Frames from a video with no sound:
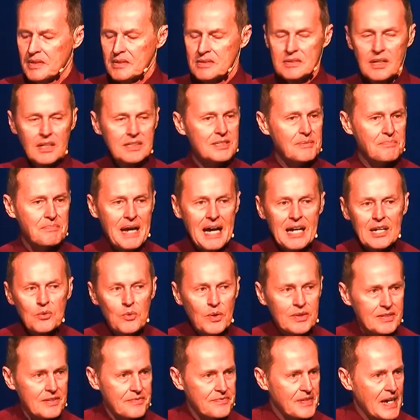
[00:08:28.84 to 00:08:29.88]
Doesn't matter
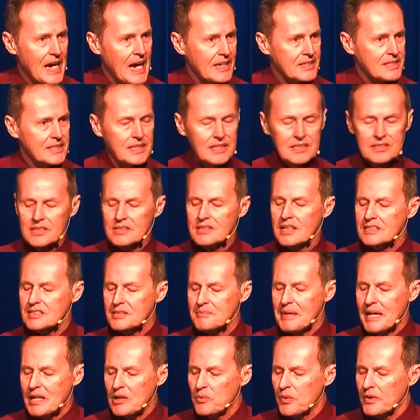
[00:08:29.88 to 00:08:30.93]
what the facts is. It doesn't
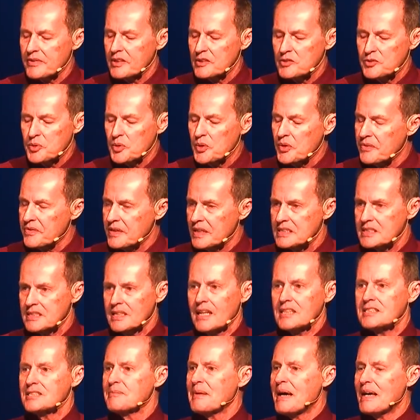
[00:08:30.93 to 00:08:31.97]
matter what the truth is. It
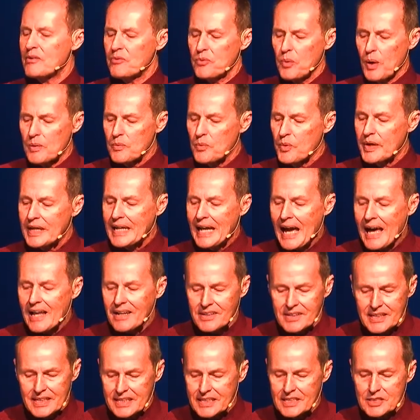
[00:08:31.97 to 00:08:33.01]
doesn't matter what
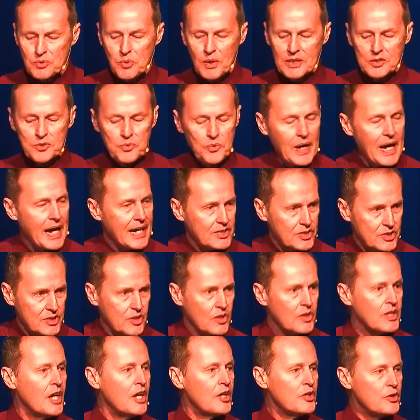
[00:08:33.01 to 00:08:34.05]
reality is, what's
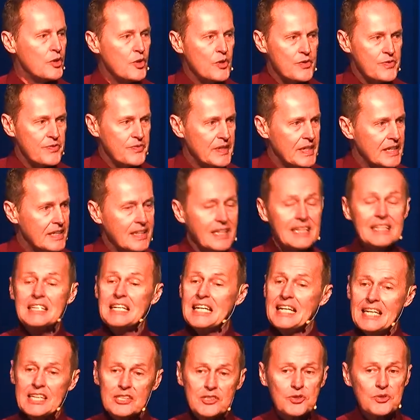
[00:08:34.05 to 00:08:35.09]
rational. You feel it,
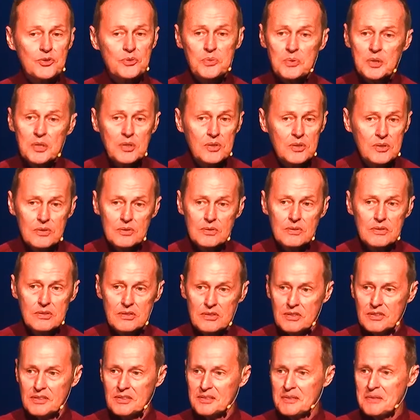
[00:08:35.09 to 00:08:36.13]
it's true.
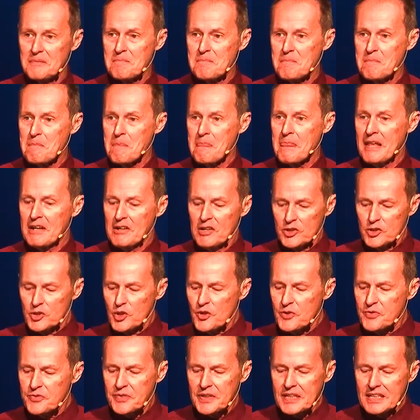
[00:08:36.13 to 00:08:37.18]

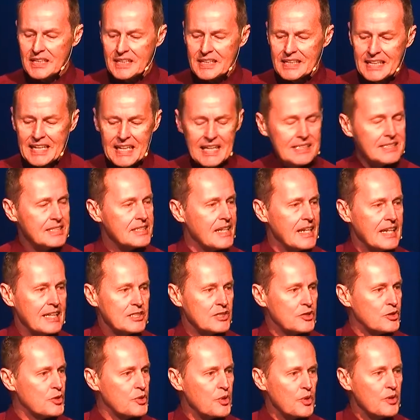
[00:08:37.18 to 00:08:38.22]
You feel it,
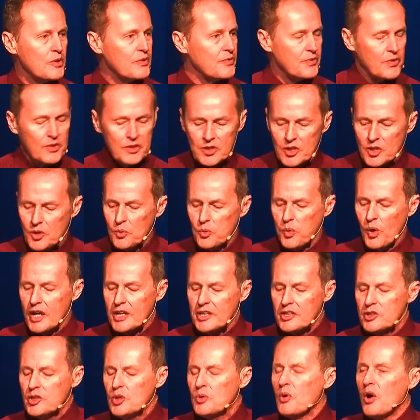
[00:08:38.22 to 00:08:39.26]
it's true for you.
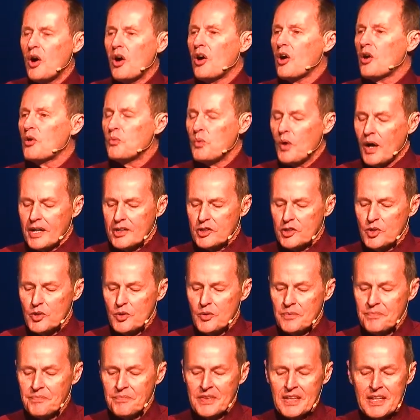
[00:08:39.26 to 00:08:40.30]
What you are, what
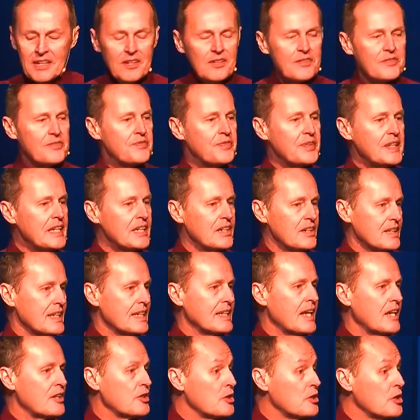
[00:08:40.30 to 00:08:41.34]
you feel.
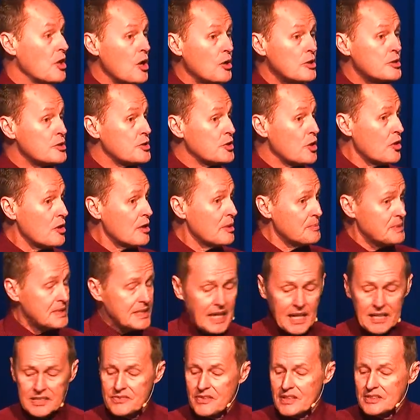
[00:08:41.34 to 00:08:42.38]
And under no
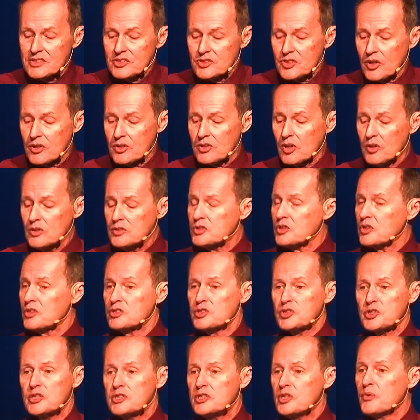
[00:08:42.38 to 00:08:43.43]
circumstance, this is our culture,
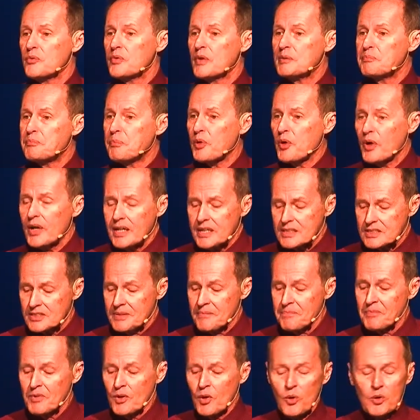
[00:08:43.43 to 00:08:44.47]
should you repress
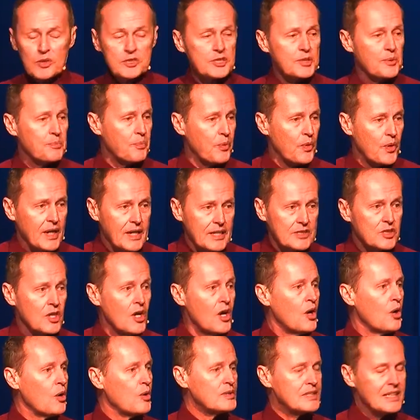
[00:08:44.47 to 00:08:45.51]
or suppress
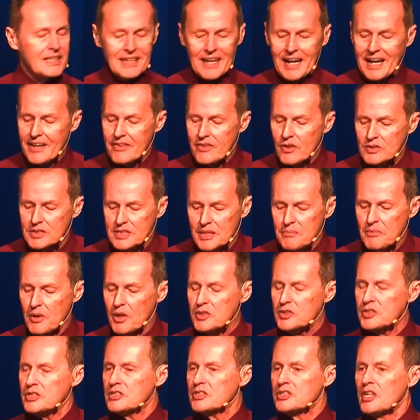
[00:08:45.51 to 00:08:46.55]
or deny those
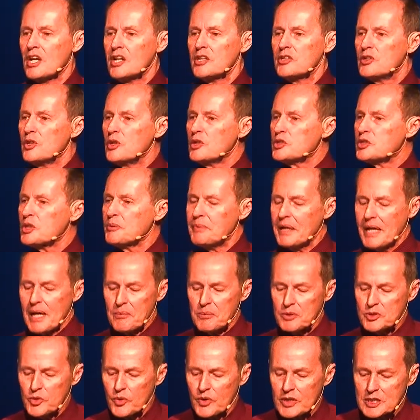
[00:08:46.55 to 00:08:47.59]
emotions. You should be
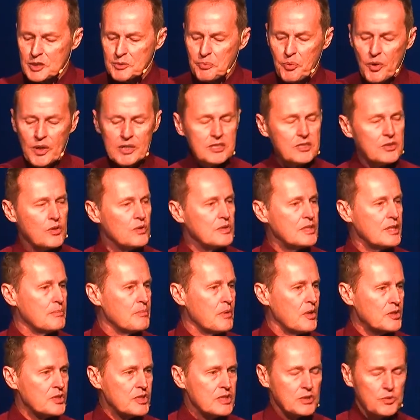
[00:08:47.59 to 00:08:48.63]
able to express those
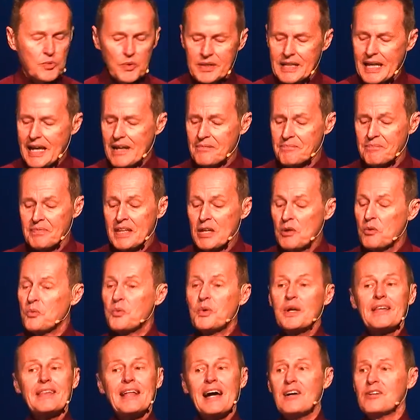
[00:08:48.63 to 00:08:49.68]
emotions
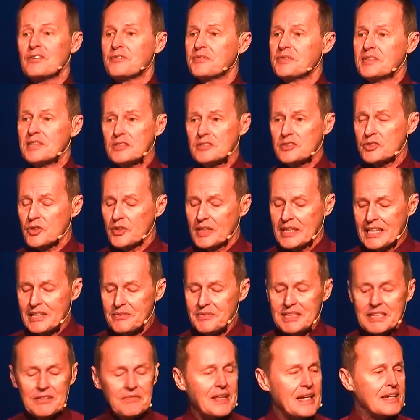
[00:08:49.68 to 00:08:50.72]
without filter,
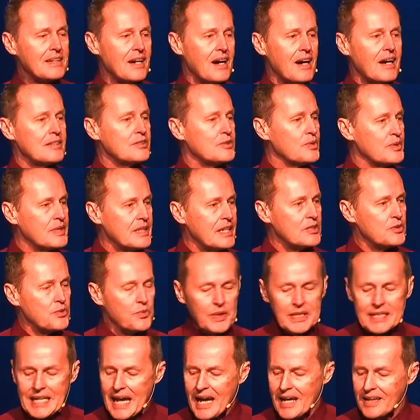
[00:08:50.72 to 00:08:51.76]
even if they contradict
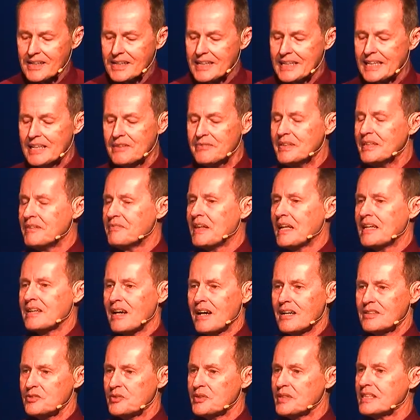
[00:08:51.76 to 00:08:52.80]
reality, even if they
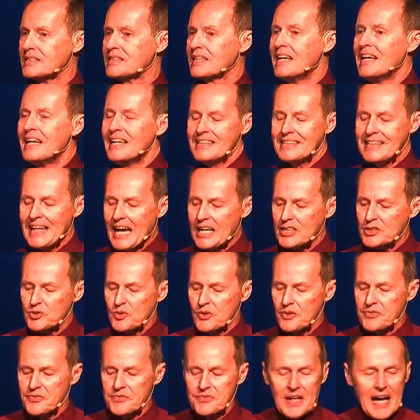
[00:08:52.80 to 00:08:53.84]
contradict
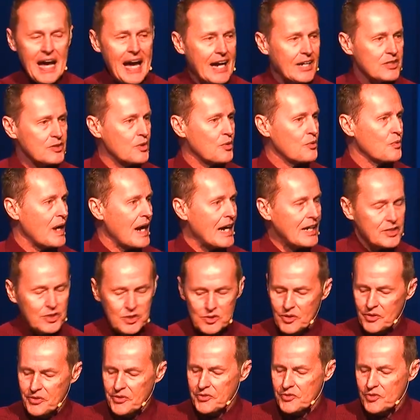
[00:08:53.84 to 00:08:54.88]
natural fact or
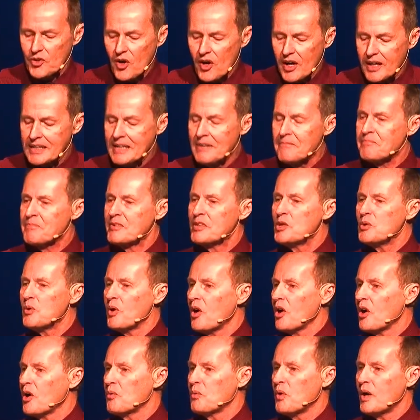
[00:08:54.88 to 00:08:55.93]
rational thought. You
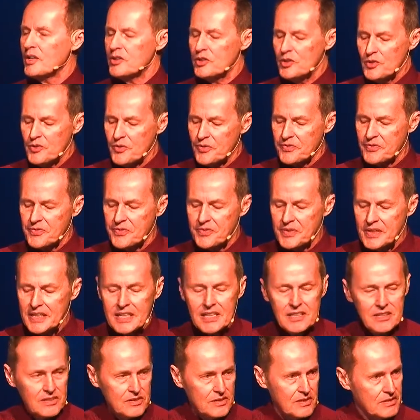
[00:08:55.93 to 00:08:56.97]
are what you
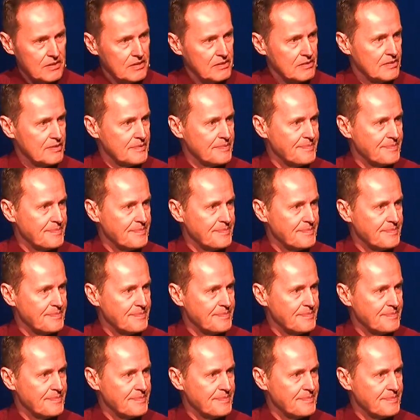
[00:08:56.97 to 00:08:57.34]
feel.